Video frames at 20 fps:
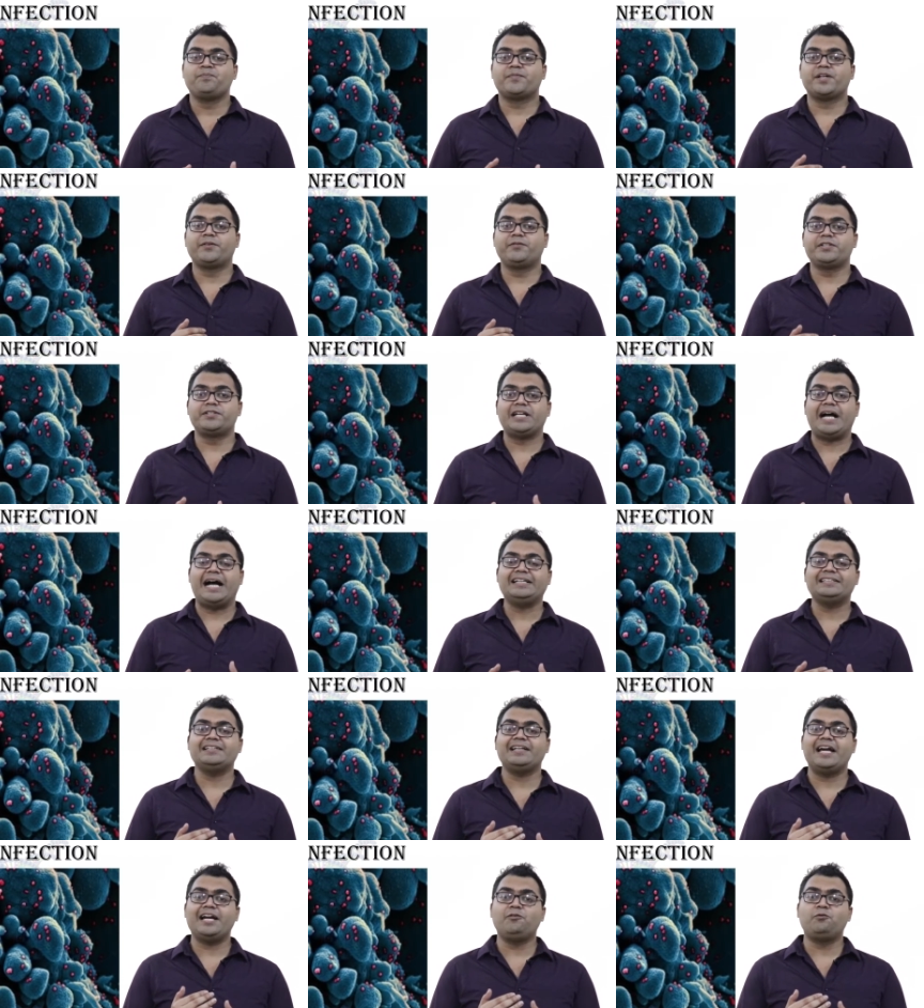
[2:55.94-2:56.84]
which has
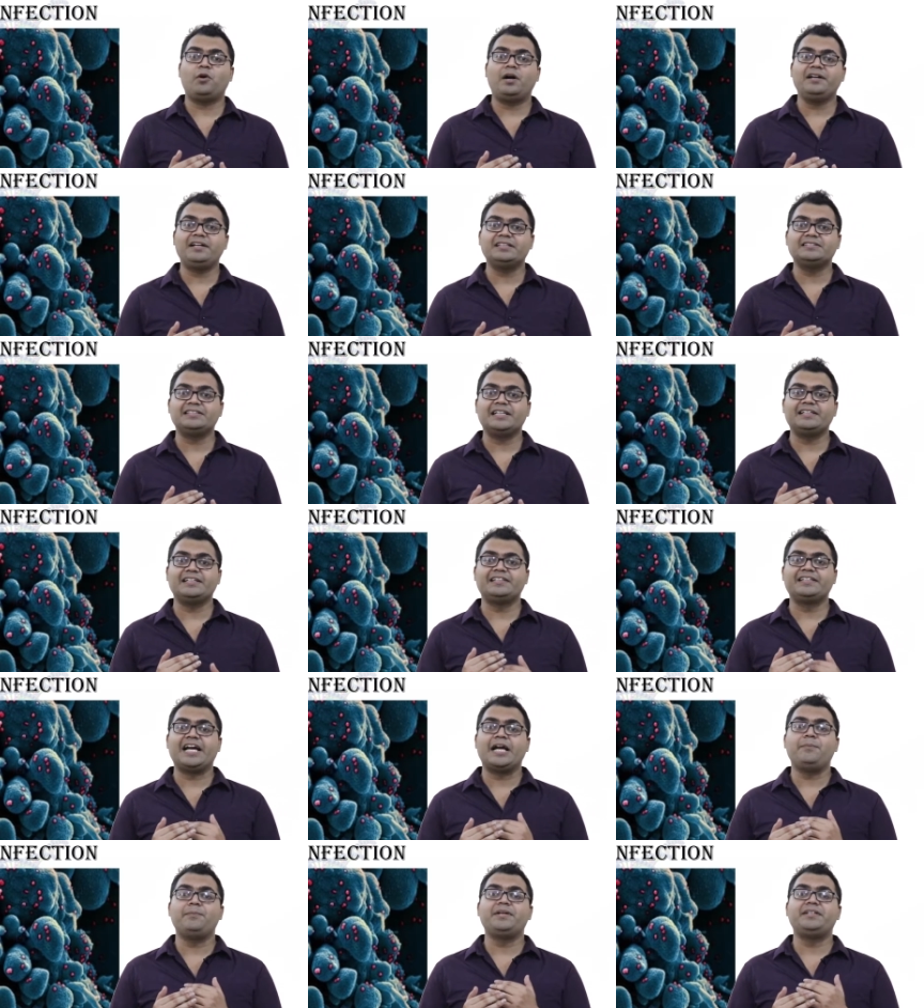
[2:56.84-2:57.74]
an advantage that it
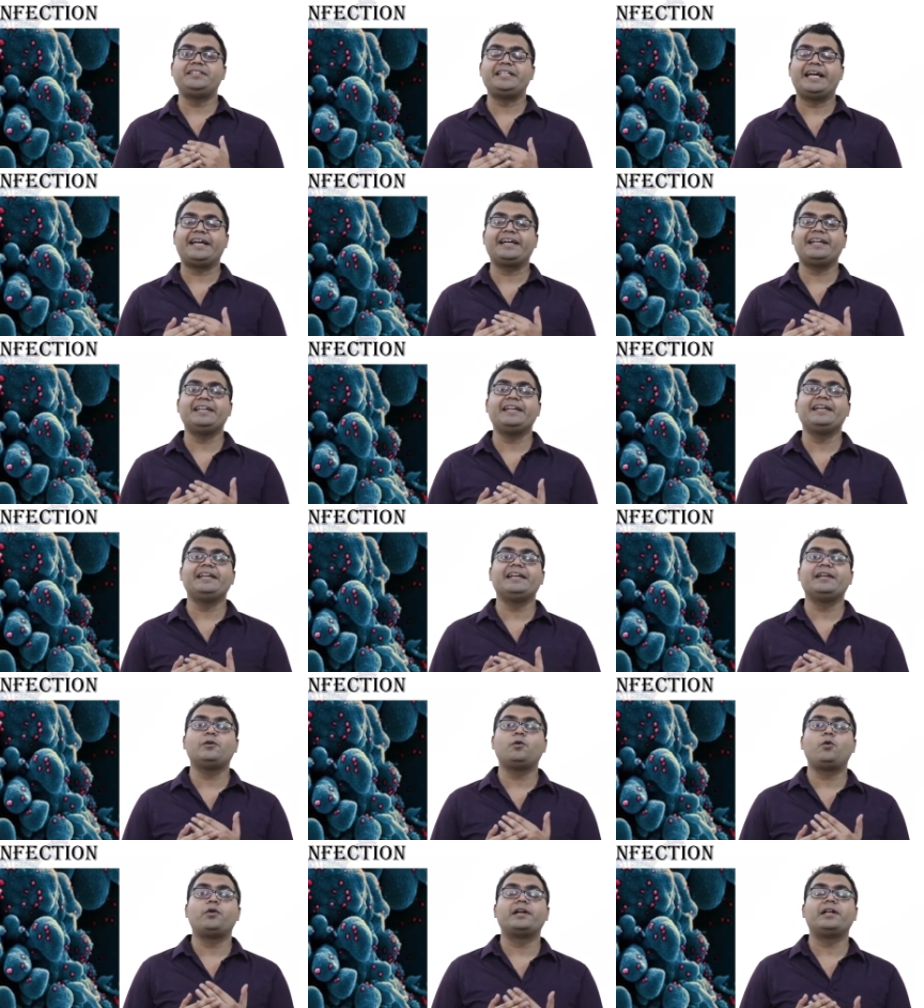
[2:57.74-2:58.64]
can be taken in
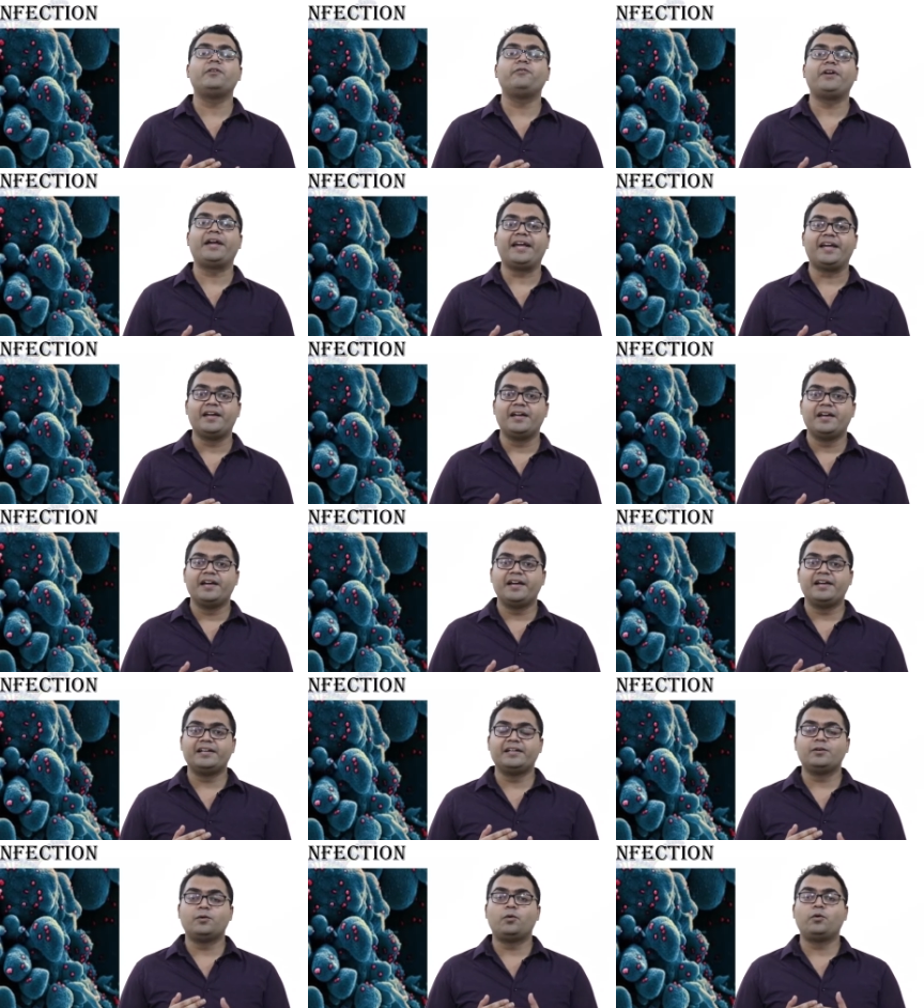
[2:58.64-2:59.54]
an oral way,
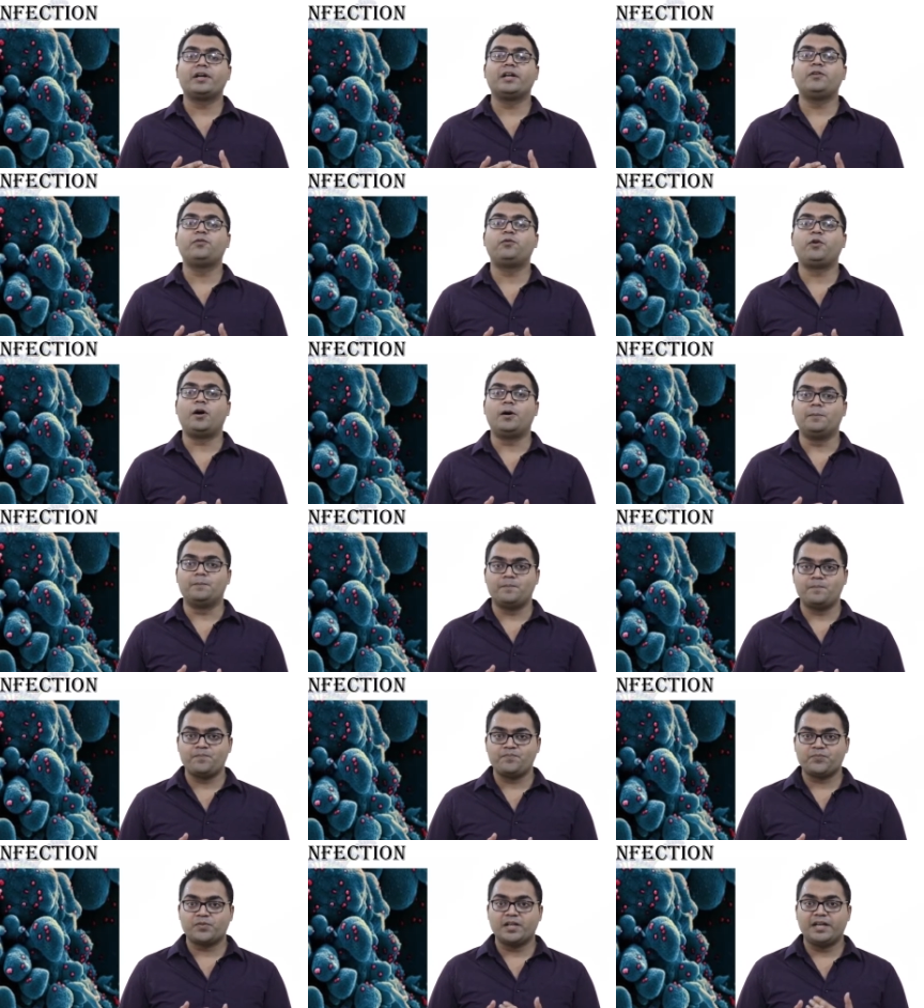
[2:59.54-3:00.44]
in an oral form.
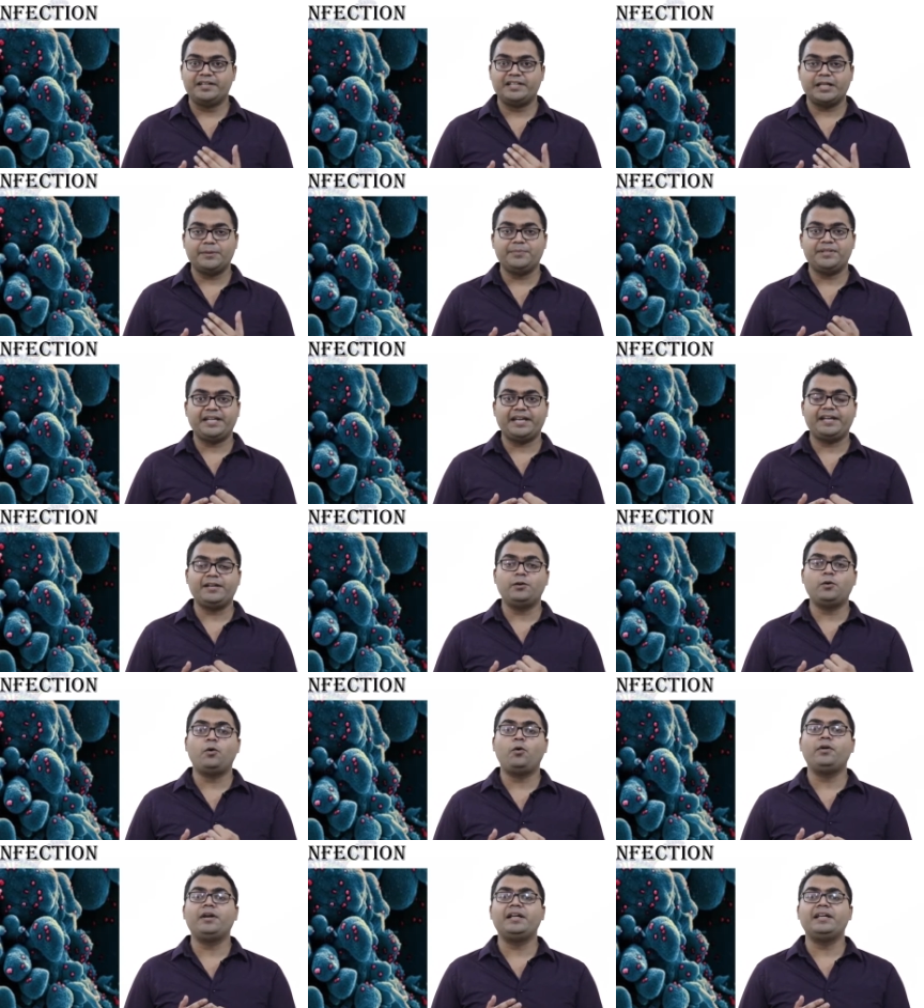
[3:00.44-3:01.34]
It can be taken
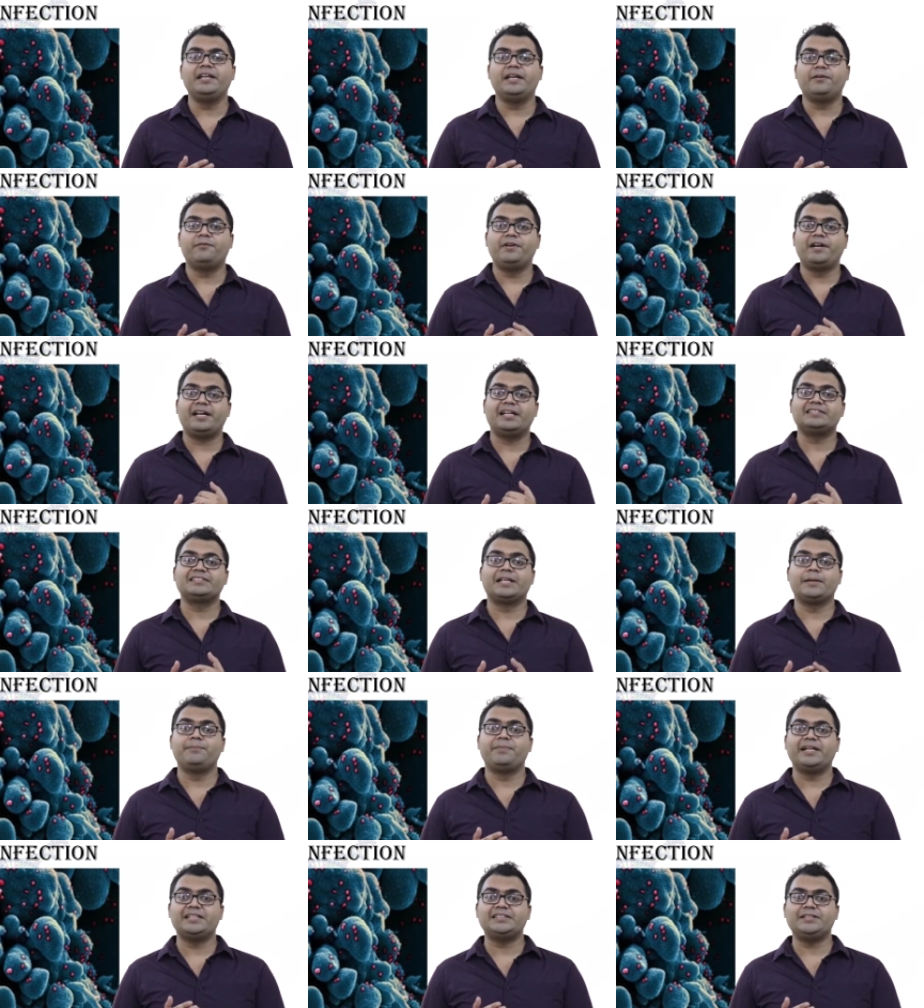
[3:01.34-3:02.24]
orally, whereas
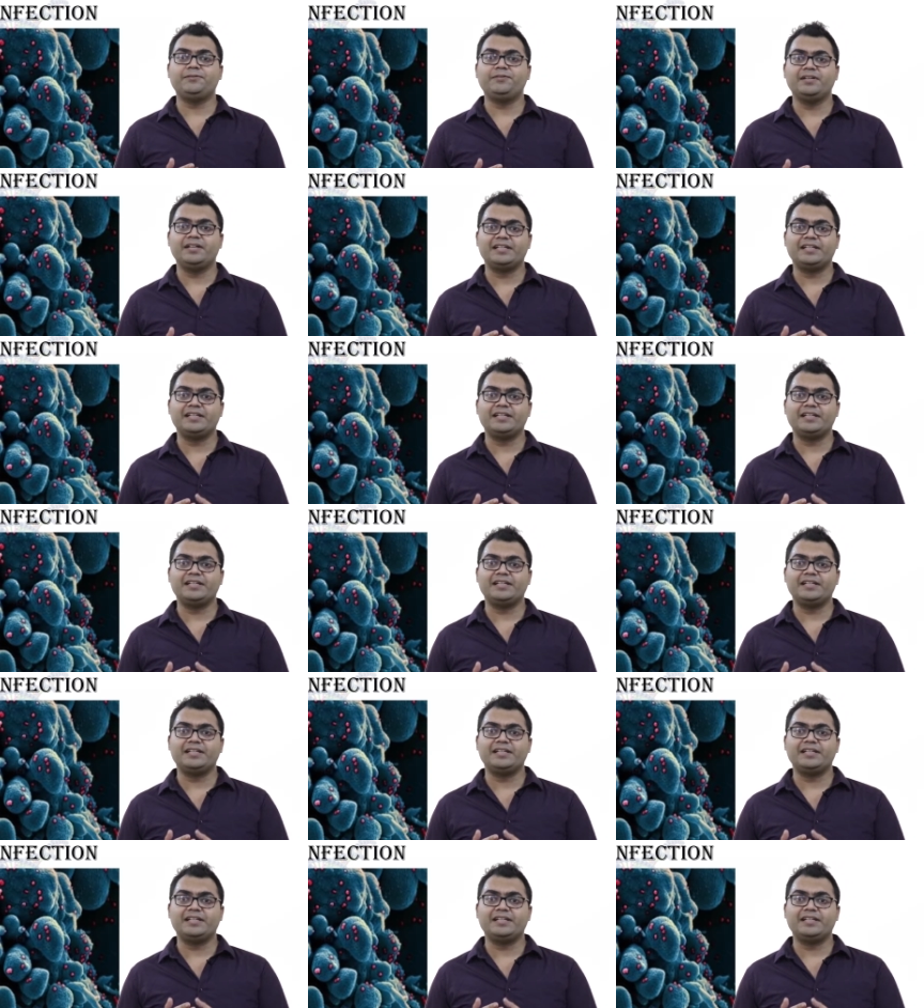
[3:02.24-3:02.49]
remdesivir